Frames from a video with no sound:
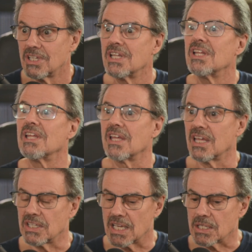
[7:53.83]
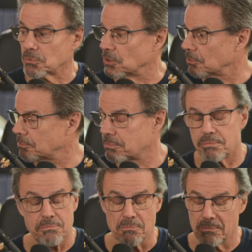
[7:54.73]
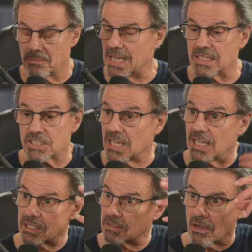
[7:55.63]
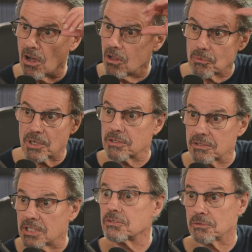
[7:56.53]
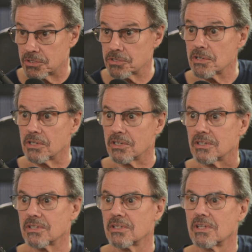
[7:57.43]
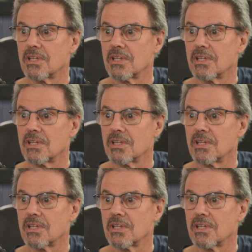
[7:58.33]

Right. And that will maintain all the way into eternity.